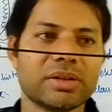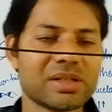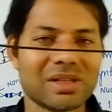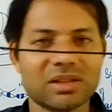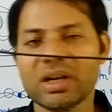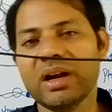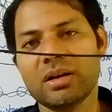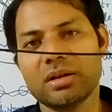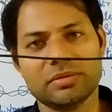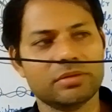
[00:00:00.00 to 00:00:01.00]
This is a
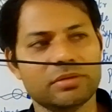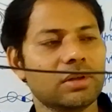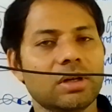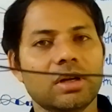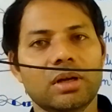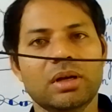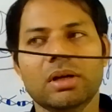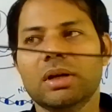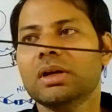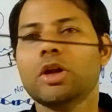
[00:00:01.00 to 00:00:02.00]
thread.
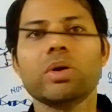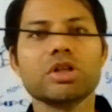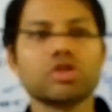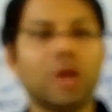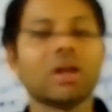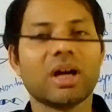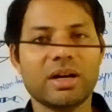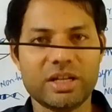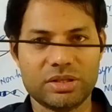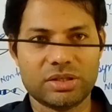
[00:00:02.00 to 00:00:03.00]
Now it is not
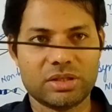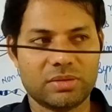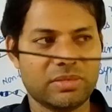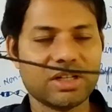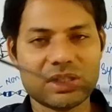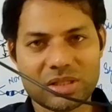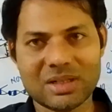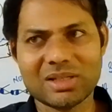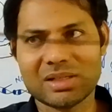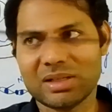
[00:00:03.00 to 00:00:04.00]
condensed. It
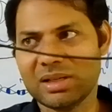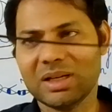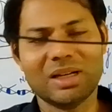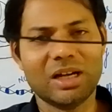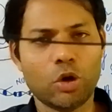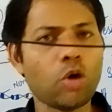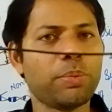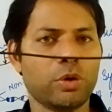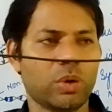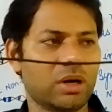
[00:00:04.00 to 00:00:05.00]
is an
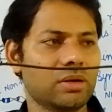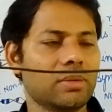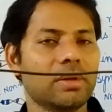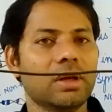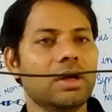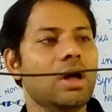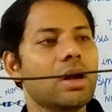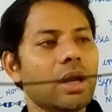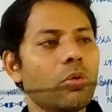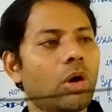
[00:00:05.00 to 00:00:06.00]
open one.
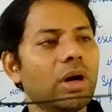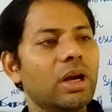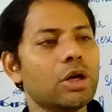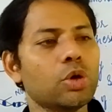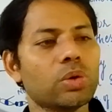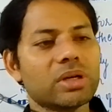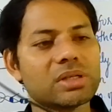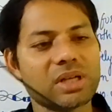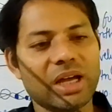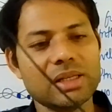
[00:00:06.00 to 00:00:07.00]
Now what I'll do
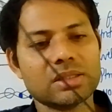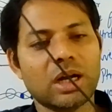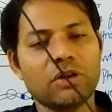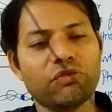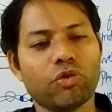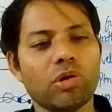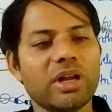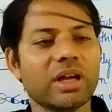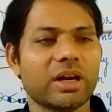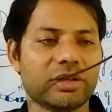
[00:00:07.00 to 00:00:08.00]
is I'll start
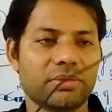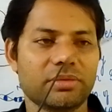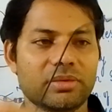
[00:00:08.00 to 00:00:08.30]
folding it.